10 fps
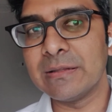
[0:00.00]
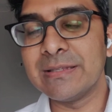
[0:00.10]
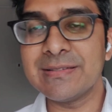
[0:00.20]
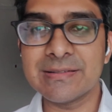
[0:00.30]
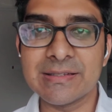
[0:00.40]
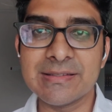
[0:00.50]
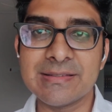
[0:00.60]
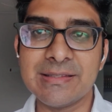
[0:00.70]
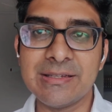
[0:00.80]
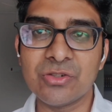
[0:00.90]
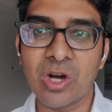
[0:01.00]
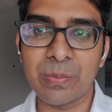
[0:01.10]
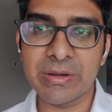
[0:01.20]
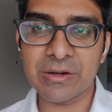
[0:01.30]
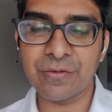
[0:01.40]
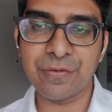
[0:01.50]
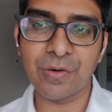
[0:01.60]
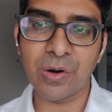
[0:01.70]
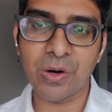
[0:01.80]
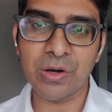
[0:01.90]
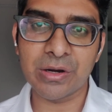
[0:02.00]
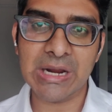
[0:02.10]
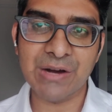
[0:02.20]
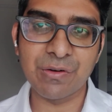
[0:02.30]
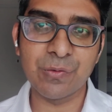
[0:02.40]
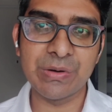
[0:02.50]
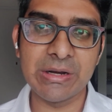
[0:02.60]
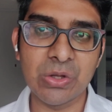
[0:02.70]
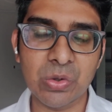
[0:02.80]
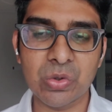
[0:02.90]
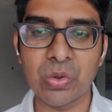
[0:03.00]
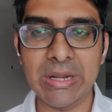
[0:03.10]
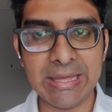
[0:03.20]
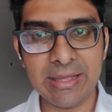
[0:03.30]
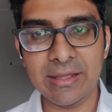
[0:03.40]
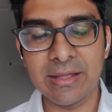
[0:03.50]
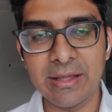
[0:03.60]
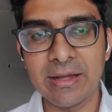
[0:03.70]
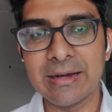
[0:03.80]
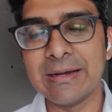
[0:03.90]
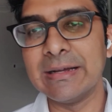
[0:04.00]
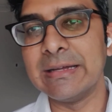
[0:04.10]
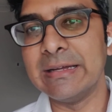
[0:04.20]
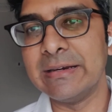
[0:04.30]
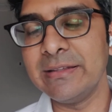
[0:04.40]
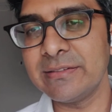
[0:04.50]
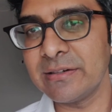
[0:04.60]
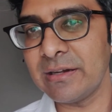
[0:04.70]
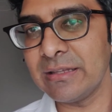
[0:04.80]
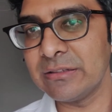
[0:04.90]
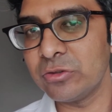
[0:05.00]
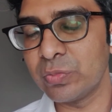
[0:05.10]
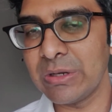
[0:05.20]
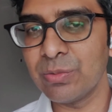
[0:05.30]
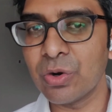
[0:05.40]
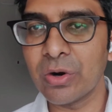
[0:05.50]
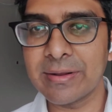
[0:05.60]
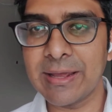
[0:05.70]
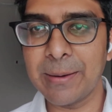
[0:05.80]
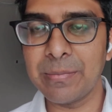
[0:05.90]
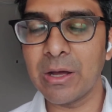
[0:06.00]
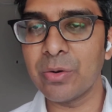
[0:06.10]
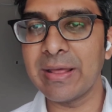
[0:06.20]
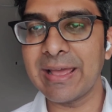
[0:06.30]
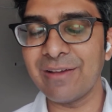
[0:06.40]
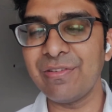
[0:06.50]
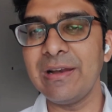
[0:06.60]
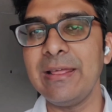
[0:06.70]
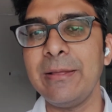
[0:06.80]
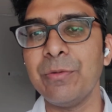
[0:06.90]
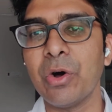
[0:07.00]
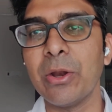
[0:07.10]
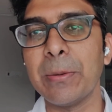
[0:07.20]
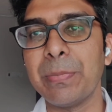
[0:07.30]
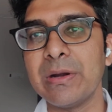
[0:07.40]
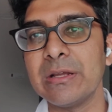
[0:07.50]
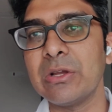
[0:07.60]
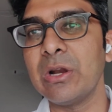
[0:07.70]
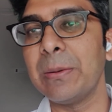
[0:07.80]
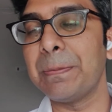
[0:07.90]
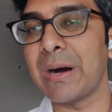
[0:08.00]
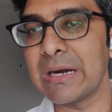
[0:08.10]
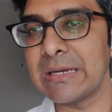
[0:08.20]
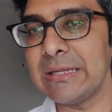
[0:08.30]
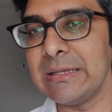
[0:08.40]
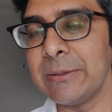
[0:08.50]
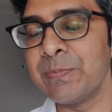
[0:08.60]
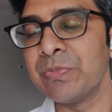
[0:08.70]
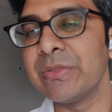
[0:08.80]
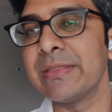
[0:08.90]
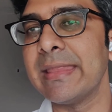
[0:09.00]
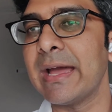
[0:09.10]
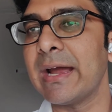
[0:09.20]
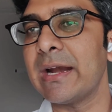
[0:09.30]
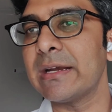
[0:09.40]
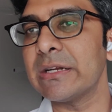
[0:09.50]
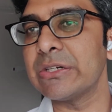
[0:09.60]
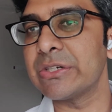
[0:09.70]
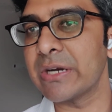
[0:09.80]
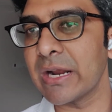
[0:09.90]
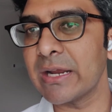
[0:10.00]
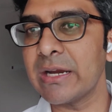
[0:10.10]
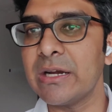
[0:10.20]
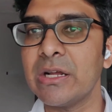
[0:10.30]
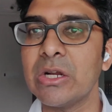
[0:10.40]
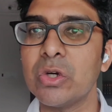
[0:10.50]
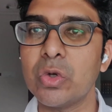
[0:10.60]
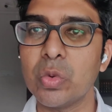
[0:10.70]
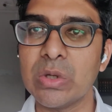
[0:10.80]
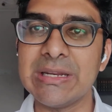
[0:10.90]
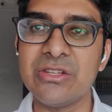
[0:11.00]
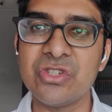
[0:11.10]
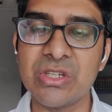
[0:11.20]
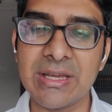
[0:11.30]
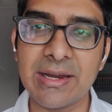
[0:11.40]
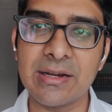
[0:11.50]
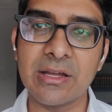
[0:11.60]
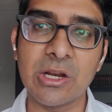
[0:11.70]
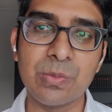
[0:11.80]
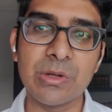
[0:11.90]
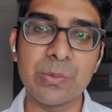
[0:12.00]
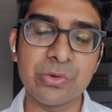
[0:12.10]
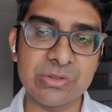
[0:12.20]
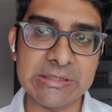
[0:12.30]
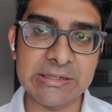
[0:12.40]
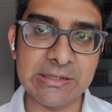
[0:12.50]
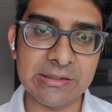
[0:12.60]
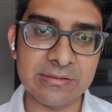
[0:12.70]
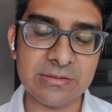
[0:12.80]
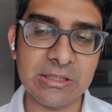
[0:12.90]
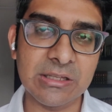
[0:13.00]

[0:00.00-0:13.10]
This is the topic for our video today. Recently, the Supreme Court came down heavily on a particular party that tried to initiate criminal proceedings,